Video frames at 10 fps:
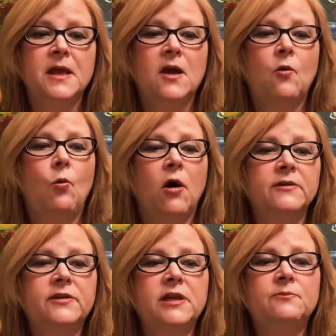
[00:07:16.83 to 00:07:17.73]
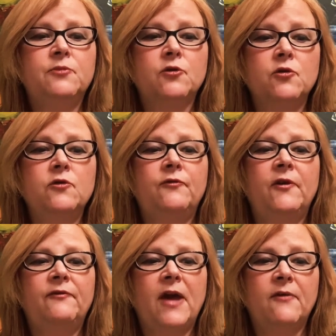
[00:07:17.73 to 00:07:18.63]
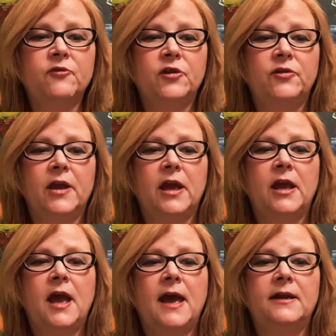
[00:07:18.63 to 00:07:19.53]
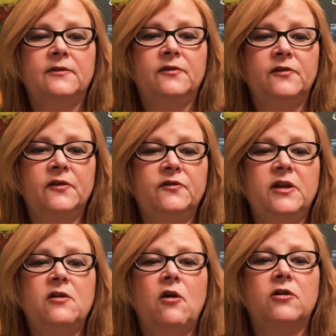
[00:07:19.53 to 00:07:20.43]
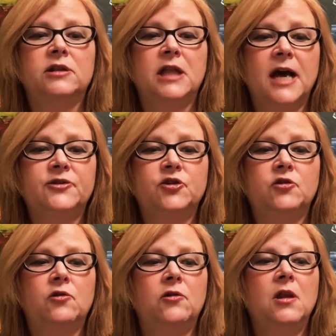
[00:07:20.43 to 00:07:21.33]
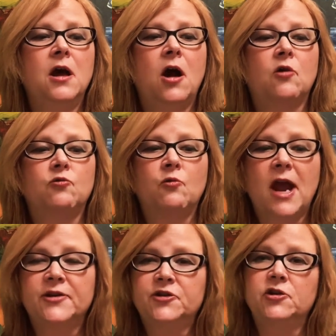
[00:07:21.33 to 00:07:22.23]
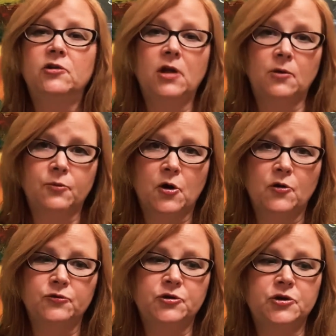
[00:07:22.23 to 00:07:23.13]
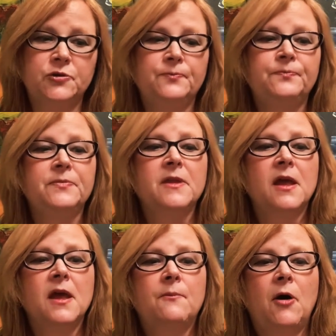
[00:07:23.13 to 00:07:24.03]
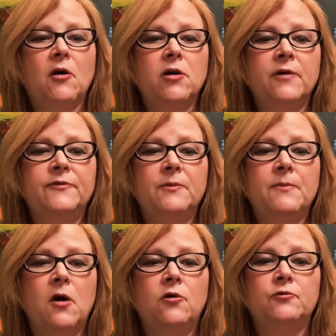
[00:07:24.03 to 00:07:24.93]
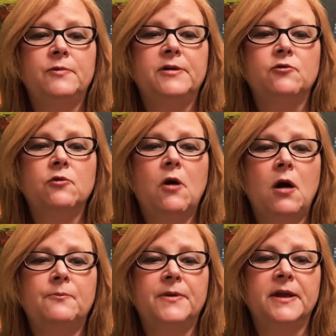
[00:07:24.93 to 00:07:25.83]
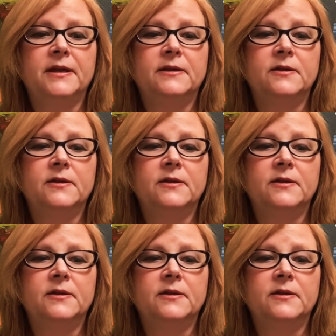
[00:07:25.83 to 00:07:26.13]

wanting proof of everything, and insisting on a logical or rational approach. Part of the mode we grew up in